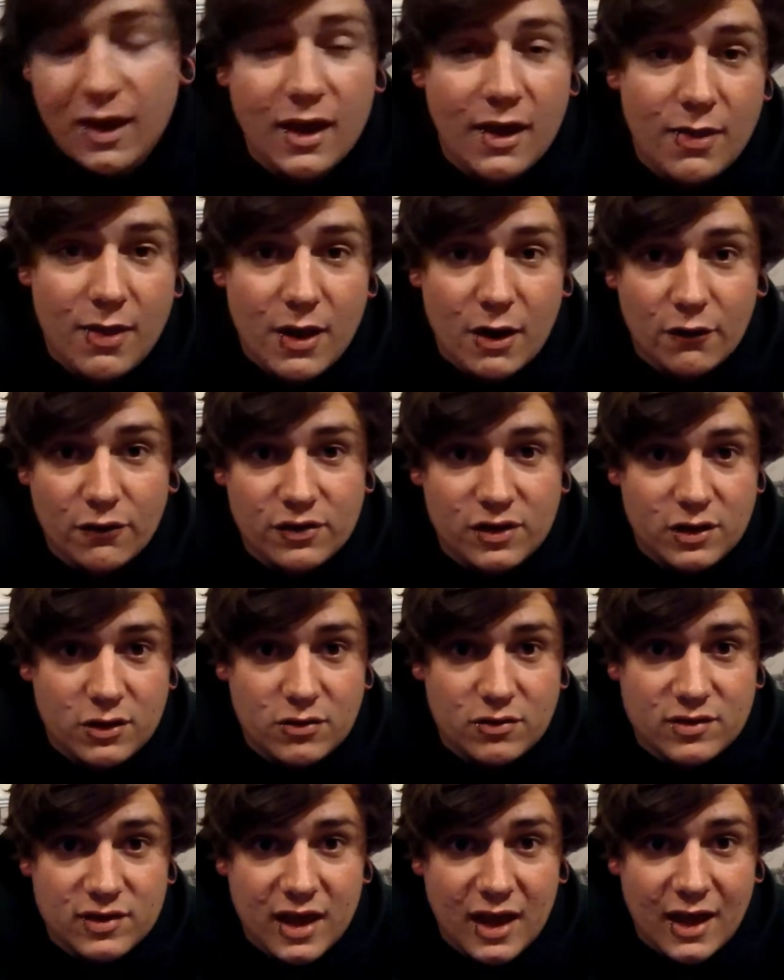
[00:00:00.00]
then obviously
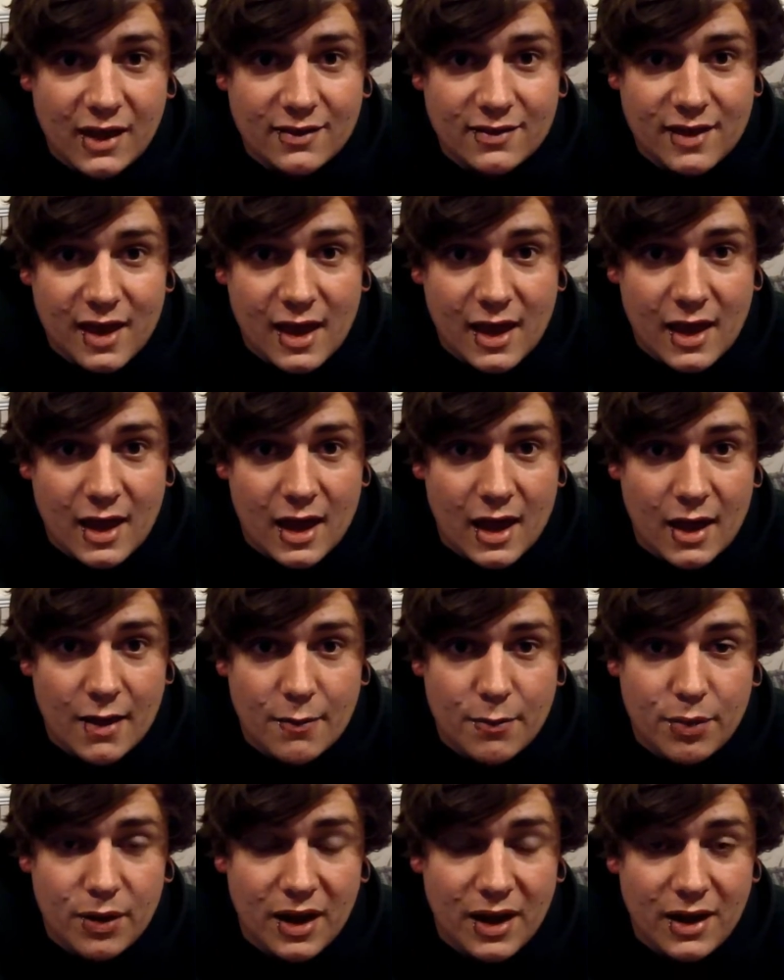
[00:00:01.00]
used it as a
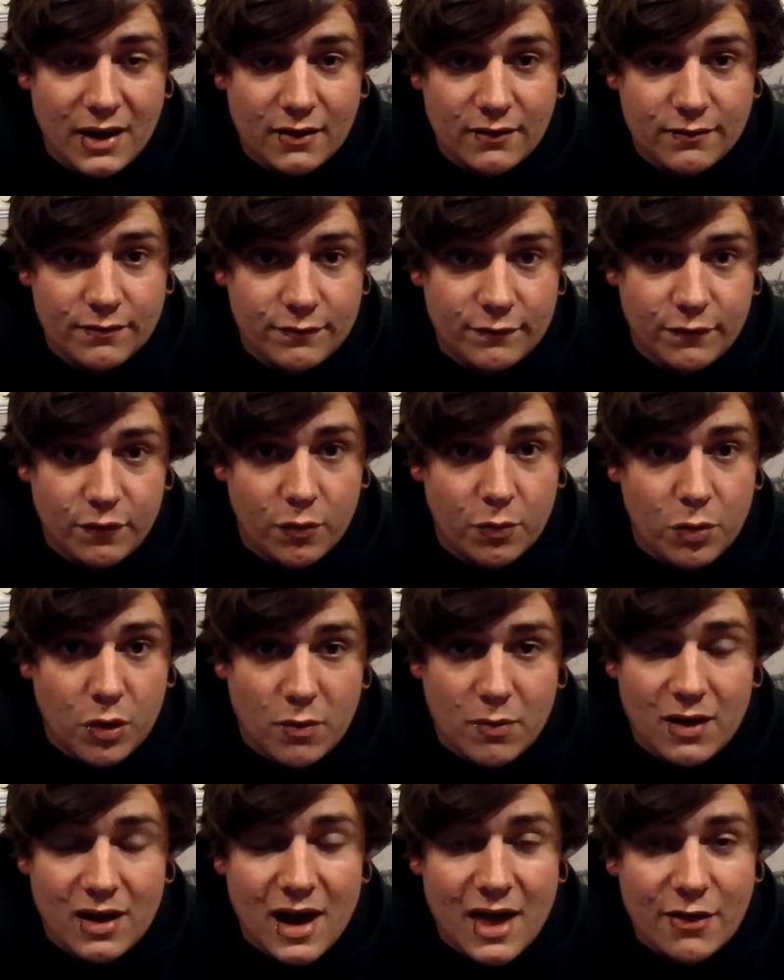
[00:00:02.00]
plate for putting
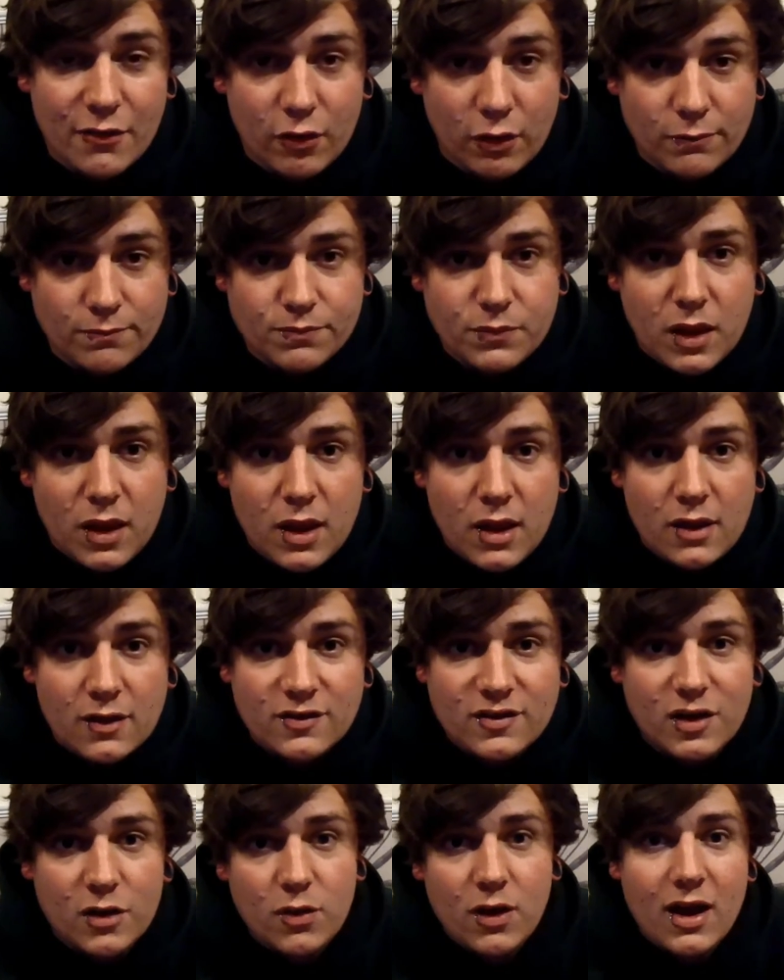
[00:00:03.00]
my leather on.
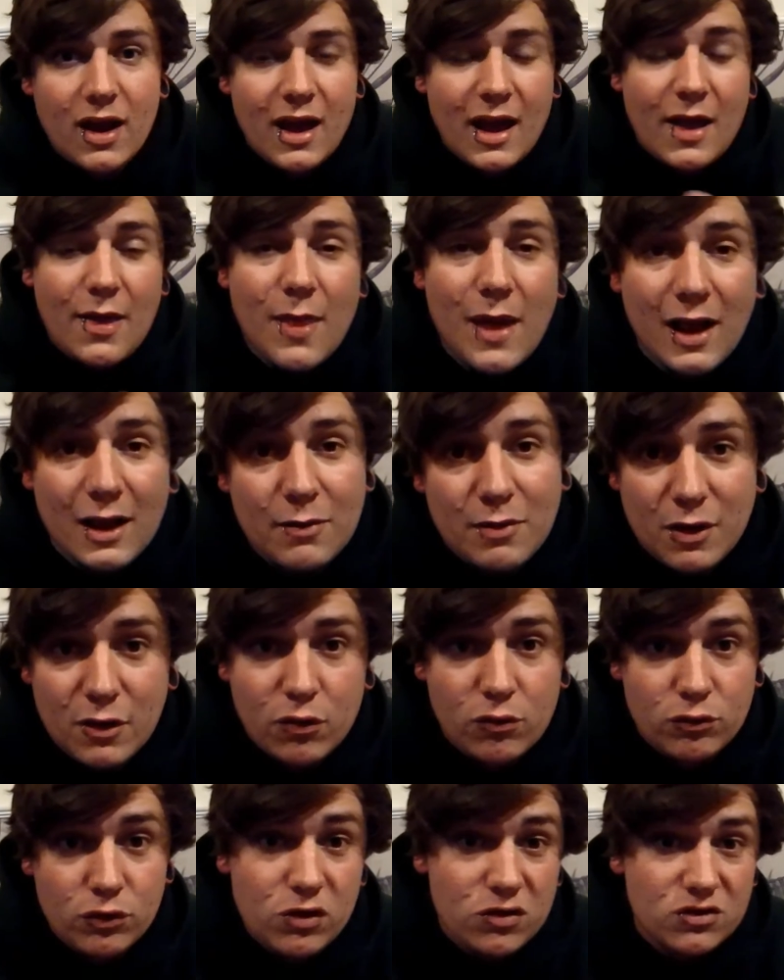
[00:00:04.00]
So, and that can be
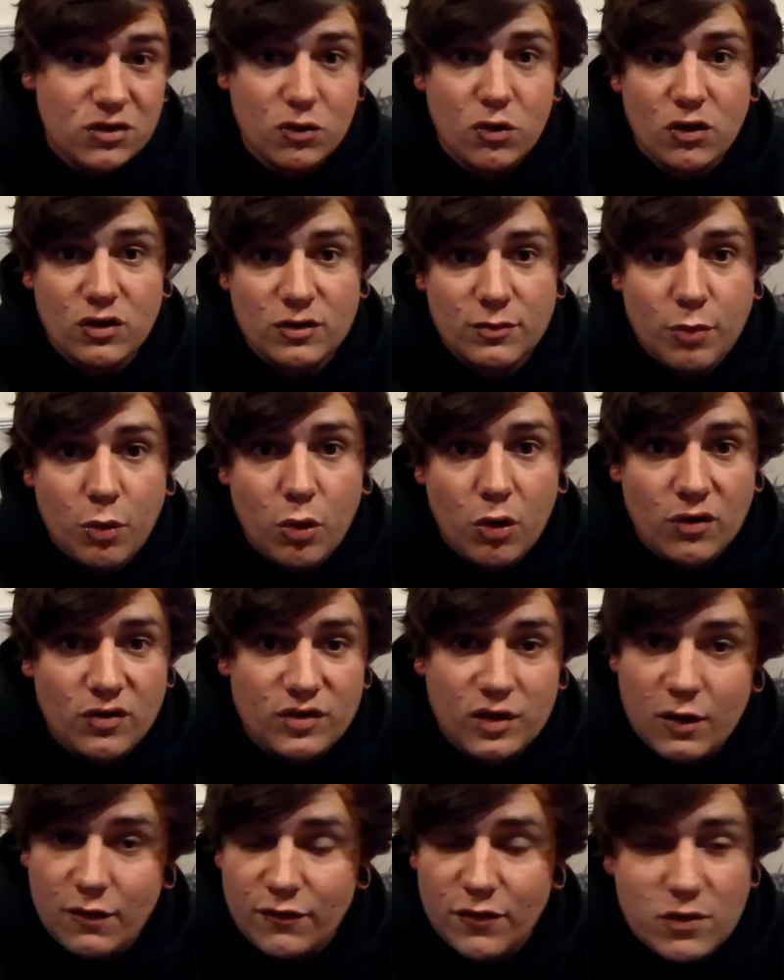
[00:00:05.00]
used across the board.
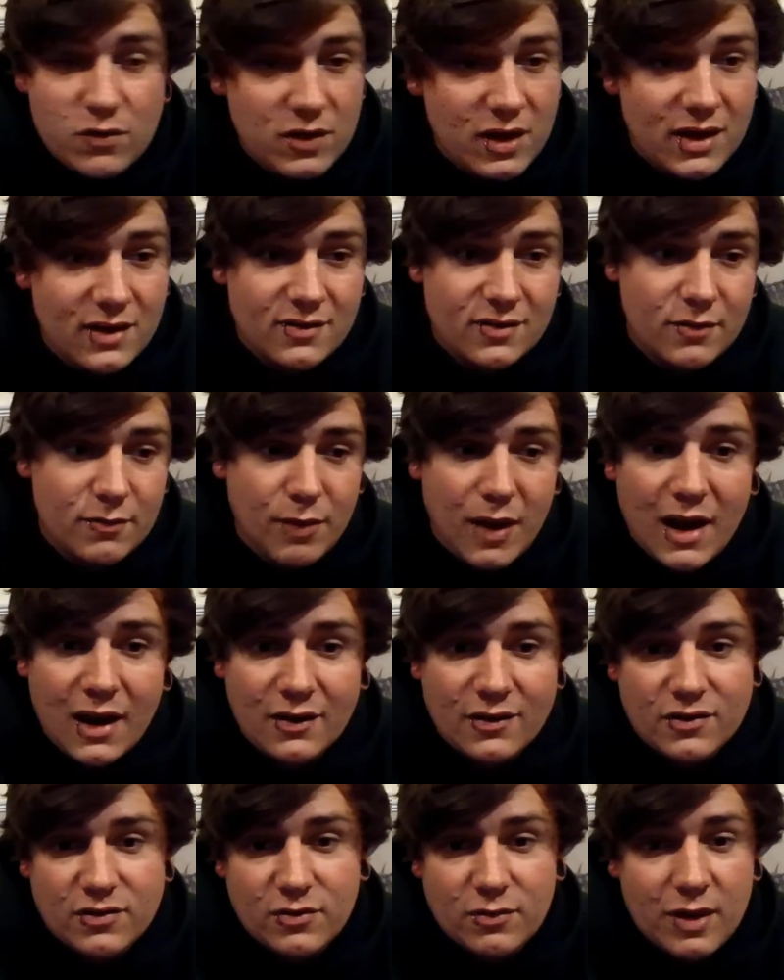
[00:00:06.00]
So if you need some
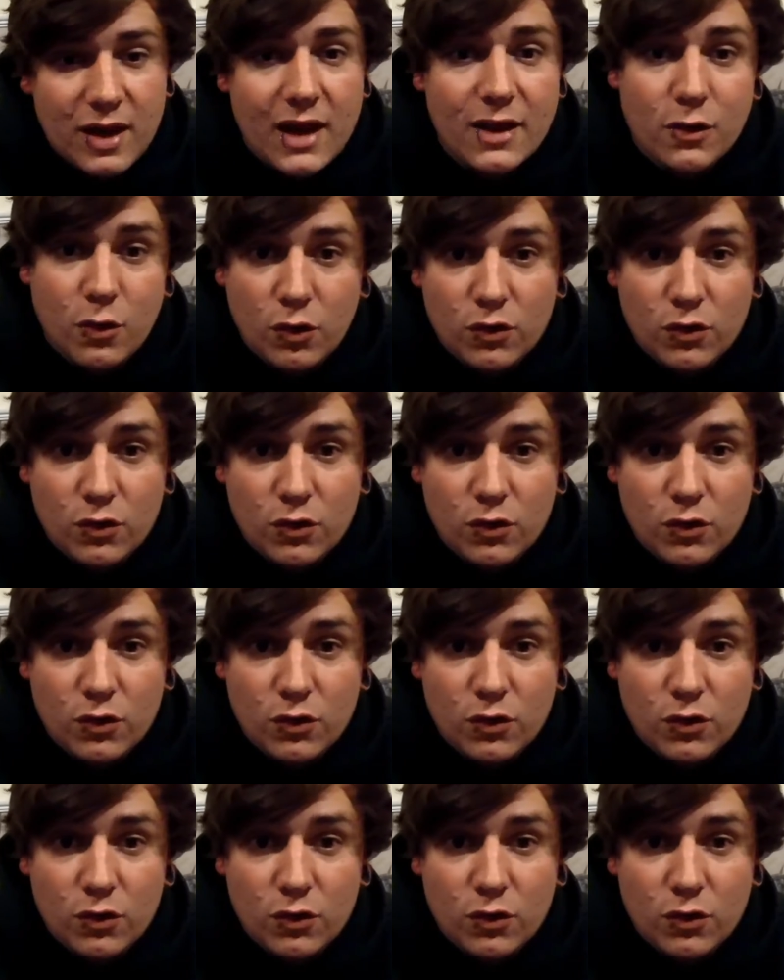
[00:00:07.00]
pallets or something like that, go